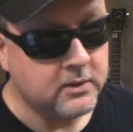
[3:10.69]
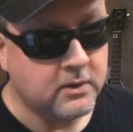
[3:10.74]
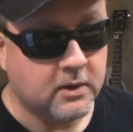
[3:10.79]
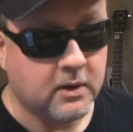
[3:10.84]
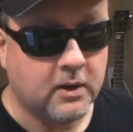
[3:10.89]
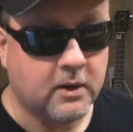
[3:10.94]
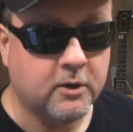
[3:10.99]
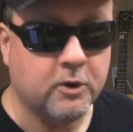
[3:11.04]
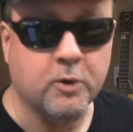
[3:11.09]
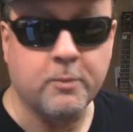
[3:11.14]

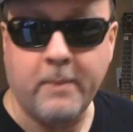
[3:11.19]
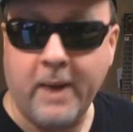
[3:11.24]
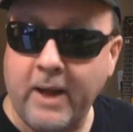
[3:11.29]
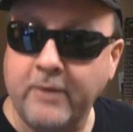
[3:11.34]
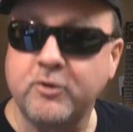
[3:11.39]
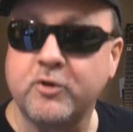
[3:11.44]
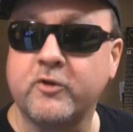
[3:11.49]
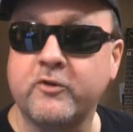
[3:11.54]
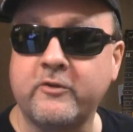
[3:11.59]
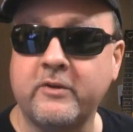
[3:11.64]
Her
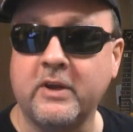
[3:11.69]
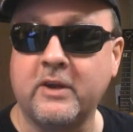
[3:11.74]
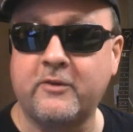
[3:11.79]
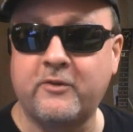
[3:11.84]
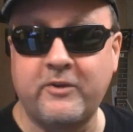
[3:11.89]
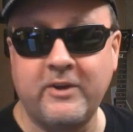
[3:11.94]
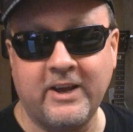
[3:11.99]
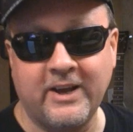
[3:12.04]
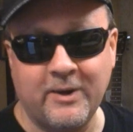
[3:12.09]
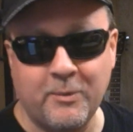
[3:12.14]

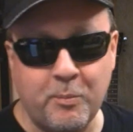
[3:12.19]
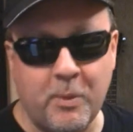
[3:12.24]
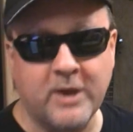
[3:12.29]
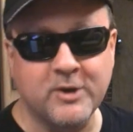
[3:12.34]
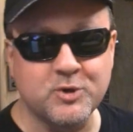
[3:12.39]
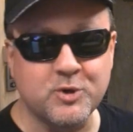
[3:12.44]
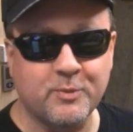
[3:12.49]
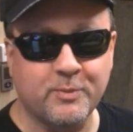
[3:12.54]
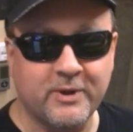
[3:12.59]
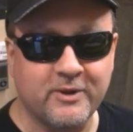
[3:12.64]
Majesty's
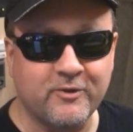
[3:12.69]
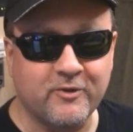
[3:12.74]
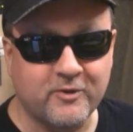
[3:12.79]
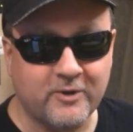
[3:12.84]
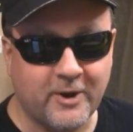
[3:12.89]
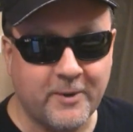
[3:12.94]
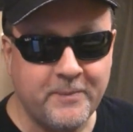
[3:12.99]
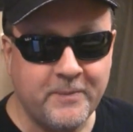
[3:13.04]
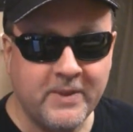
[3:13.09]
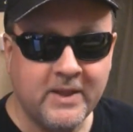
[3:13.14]
measurements.